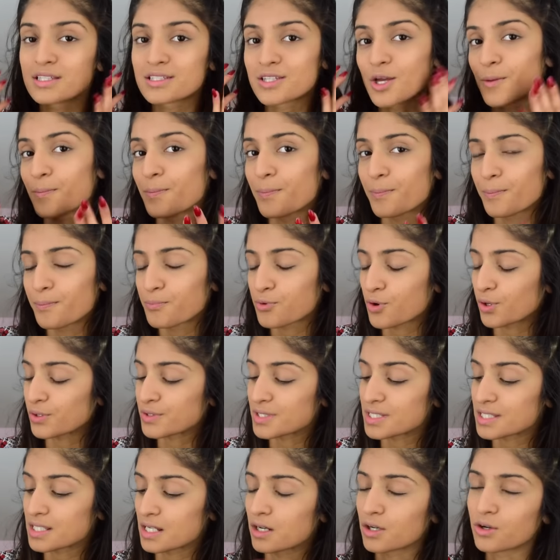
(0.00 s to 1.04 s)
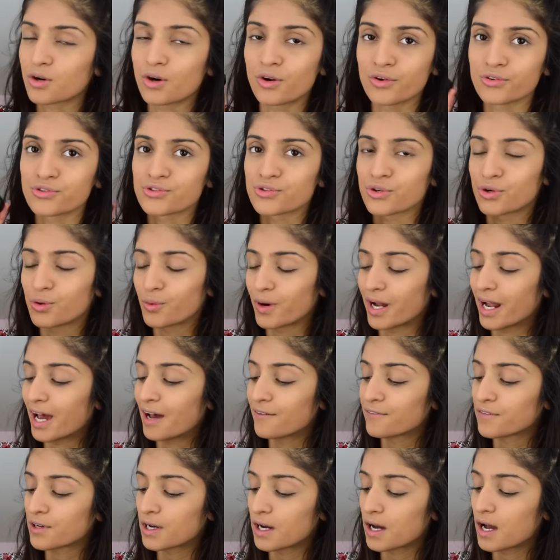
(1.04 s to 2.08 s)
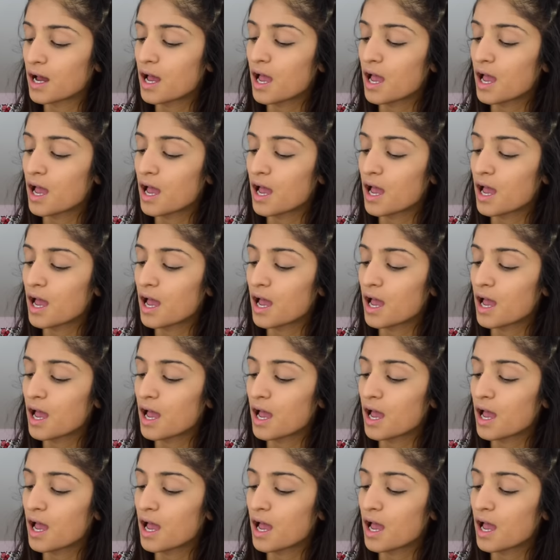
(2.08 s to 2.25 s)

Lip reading: So bronzer, contour, whatever.